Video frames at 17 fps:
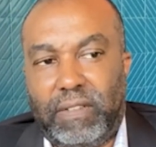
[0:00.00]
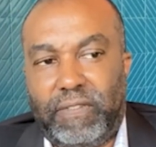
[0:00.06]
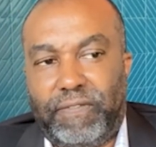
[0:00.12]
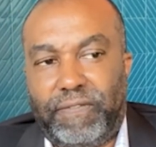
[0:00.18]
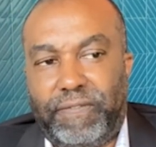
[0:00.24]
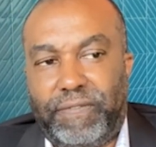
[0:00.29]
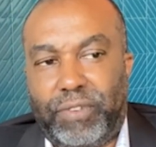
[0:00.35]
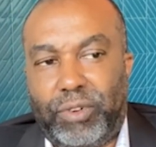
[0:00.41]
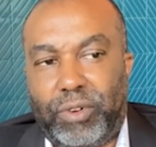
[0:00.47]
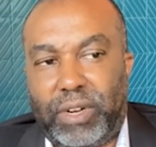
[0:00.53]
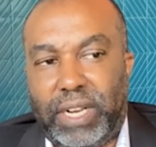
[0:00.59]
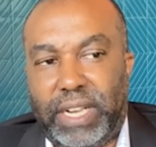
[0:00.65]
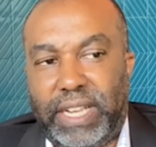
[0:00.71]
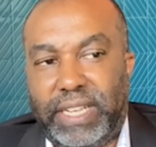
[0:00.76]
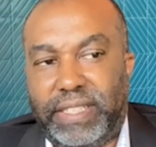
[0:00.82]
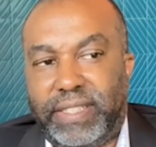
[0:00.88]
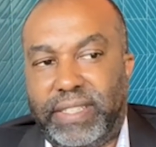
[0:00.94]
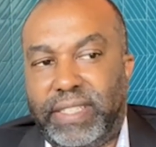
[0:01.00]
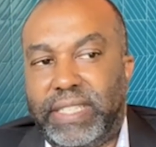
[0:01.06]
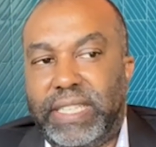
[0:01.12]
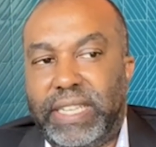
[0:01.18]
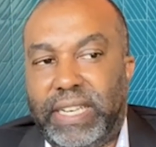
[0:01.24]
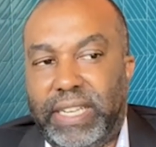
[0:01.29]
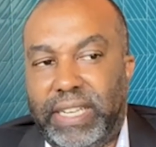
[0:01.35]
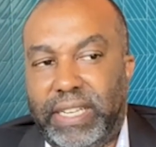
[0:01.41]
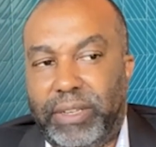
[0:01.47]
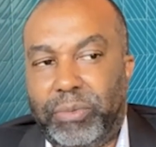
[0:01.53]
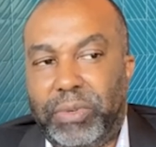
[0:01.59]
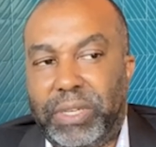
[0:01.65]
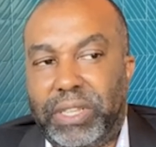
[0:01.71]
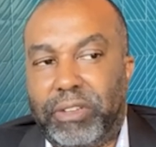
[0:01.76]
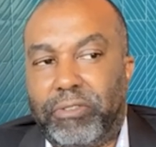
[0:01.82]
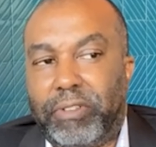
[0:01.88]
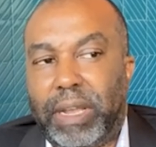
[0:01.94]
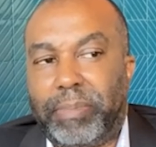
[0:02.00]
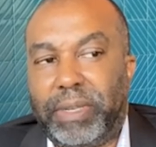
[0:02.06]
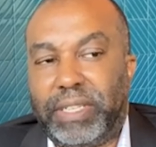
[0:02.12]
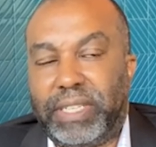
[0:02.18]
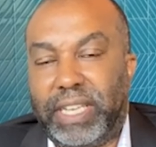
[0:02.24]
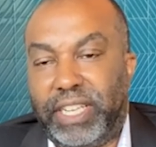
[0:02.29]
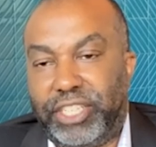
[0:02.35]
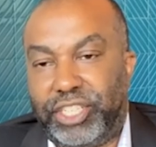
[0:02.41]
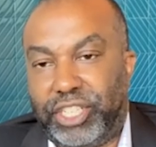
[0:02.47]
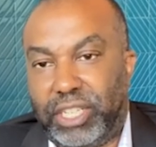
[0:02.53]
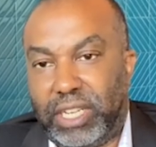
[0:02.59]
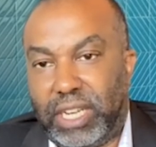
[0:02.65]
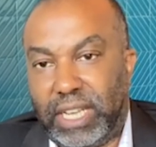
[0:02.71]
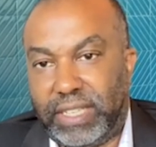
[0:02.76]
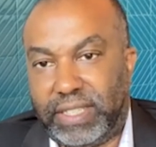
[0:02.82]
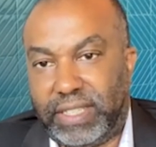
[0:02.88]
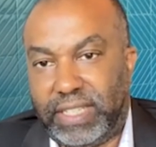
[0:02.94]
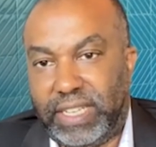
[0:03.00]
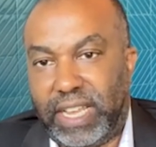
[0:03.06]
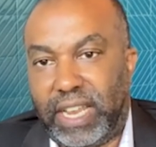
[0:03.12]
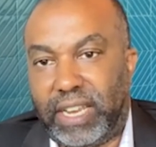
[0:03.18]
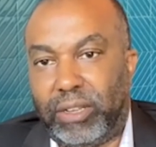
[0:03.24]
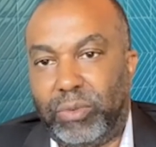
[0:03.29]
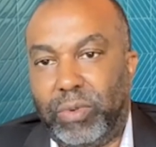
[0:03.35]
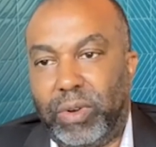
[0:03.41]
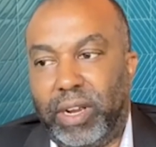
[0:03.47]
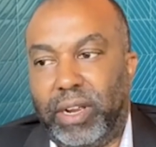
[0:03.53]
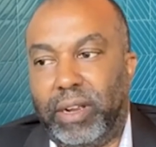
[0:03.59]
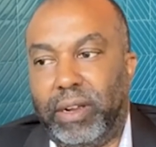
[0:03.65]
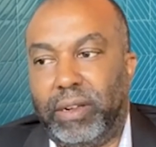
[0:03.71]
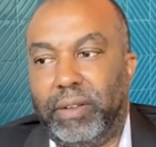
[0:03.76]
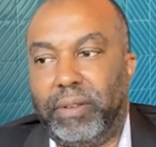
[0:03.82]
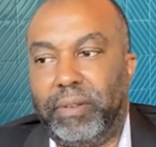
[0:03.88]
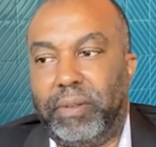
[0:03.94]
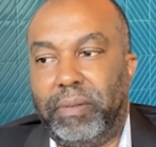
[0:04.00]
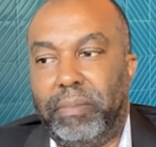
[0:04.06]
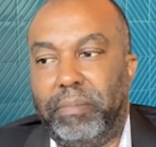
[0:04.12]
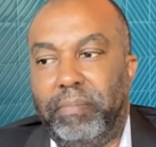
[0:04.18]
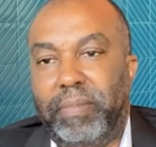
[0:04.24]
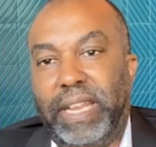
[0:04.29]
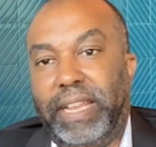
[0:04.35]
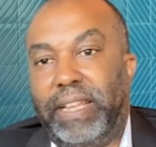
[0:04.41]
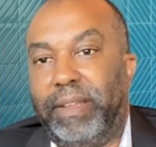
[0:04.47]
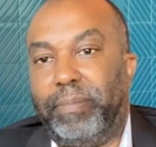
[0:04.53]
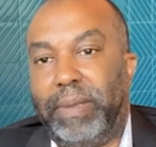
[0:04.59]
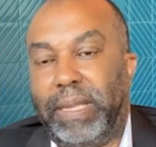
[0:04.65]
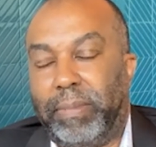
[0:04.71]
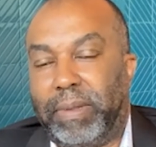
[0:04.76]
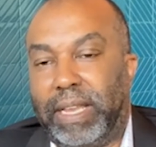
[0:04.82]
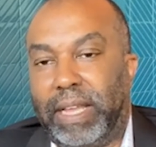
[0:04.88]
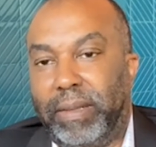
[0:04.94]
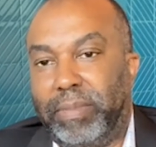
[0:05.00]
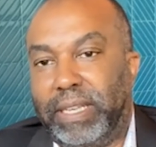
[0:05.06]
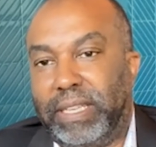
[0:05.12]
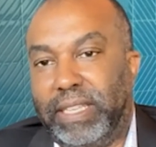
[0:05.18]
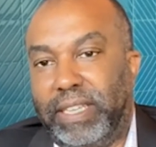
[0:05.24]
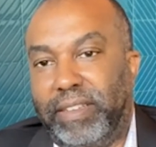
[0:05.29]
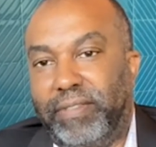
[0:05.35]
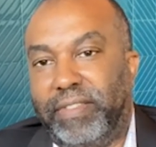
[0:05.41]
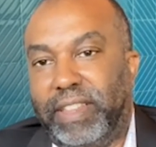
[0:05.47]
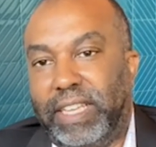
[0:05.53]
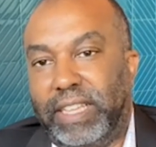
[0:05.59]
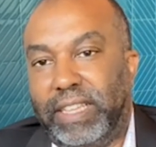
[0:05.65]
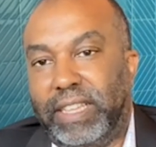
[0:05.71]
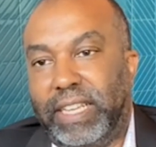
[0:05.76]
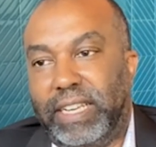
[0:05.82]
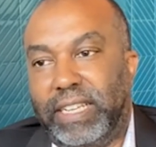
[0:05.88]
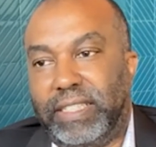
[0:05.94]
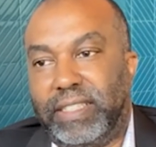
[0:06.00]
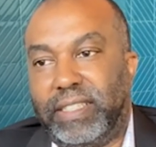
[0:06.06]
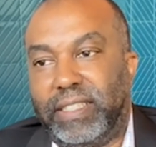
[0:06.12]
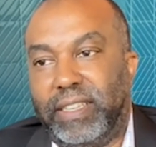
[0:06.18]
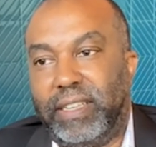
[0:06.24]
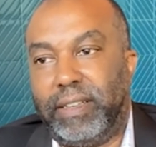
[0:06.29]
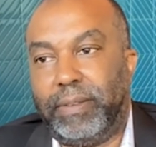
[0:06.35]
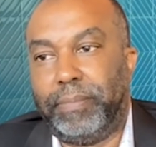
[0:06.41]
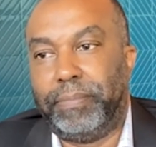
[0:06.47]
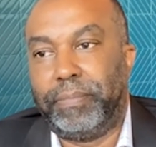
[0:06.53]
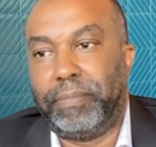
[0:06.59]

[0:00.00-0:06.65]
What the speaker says: for a city with a reputation like Seattle, where many people, I believe, think that it's a